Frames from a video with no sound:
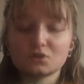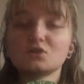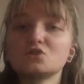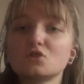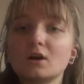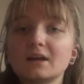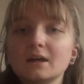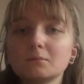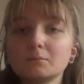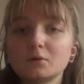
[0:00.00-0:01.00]
the
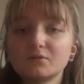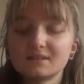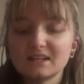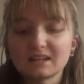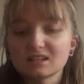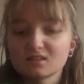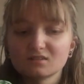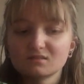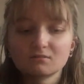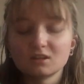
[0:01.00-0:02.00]
drying, but obviously that's
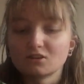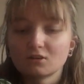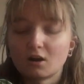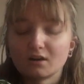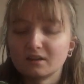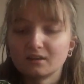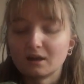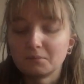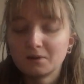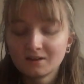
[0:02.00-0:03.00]
because you don't iron
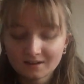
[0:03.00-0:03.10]
them.